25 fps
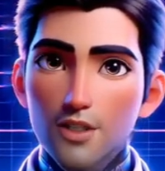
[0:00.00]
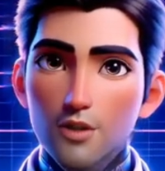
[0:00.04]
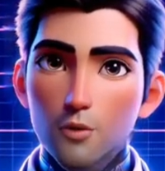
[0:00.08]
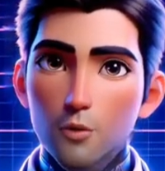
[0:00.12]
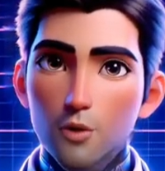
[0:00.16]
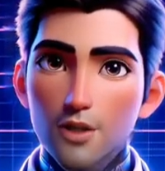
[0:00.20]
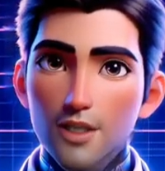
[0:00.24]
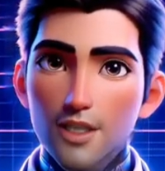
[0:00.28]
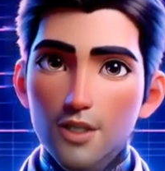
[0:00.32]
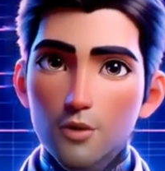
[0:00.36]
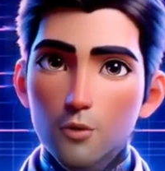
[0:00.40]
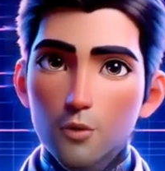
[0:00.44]

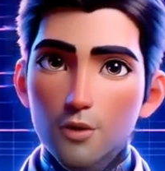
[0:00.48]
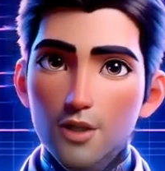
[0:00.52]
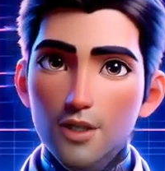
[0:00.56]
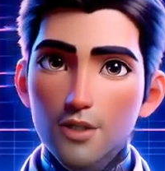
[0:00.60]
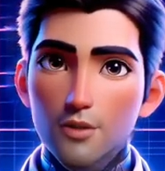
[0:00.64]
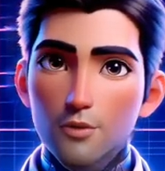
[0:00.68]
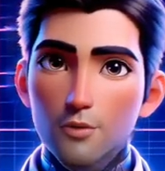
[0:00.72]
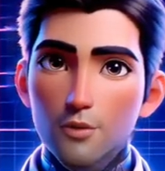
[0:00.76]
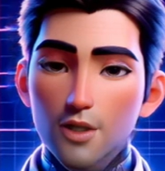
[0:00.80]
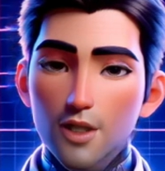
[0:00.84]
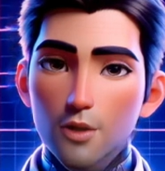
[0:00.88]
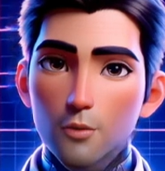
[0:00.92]
As you can
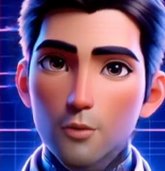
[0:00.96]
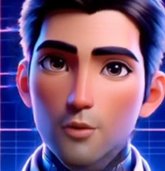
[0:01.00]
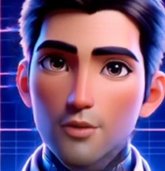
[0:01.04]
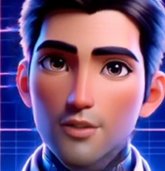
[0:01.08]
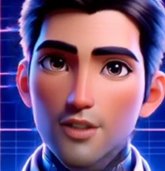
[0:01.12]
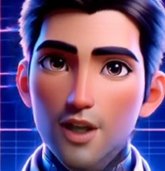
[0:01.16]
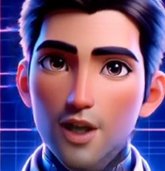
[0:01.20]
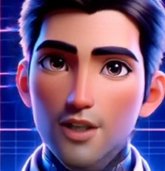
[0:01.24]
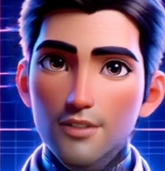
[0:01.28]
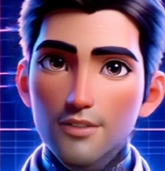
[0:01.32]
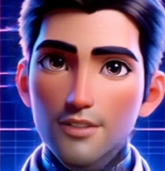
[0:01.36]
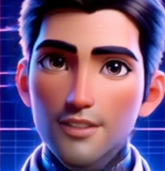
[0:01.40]
see,
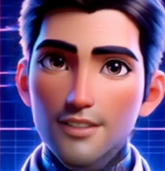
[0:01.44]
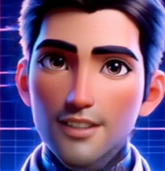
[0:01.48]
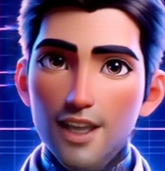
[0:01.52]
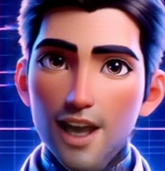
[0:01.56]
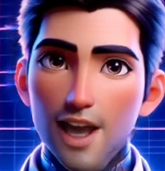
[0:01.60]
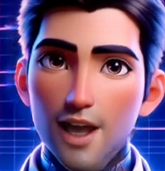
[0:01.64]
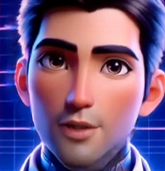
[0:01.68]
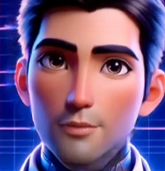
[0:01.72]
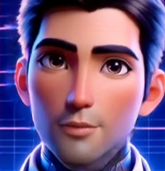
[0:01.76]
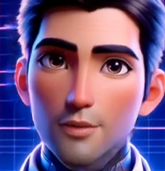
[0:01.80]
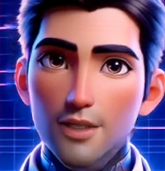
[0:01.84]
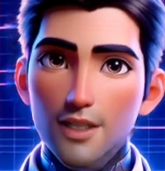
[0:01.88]
it took like
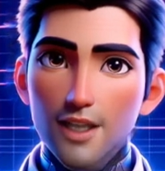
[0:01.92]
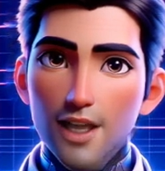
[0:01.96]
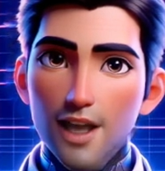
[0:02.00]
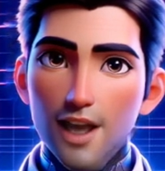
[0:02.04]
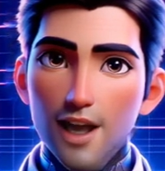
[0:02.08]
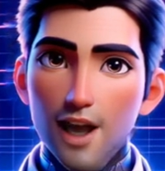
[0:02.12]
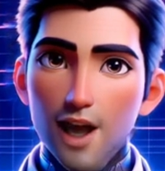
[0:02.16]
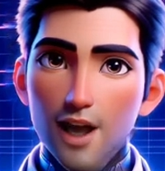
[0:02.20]
an extra